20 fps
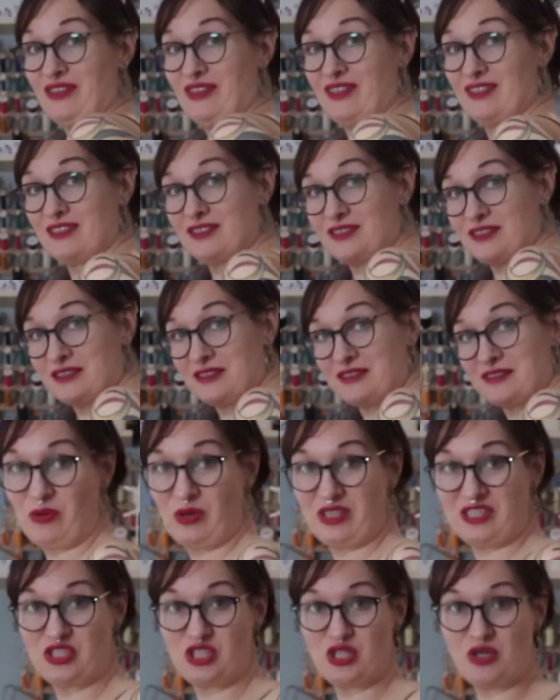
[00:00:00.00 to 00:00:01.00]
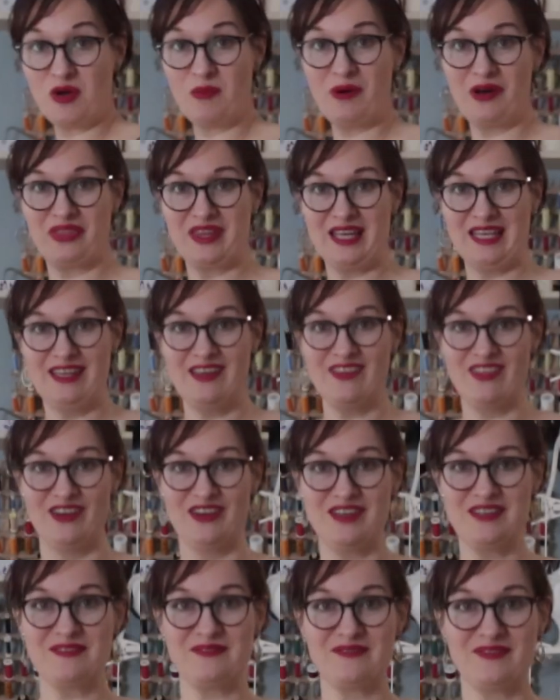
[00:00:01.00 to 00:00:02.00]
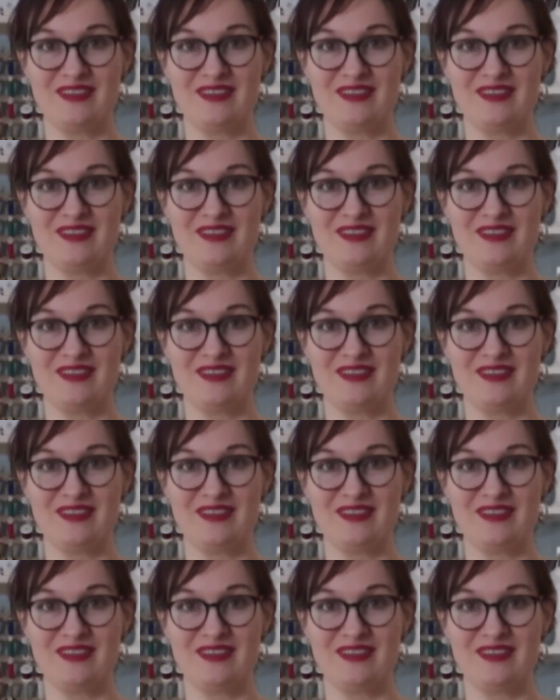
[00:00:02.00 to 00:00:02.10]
because I wasn't sure about that either,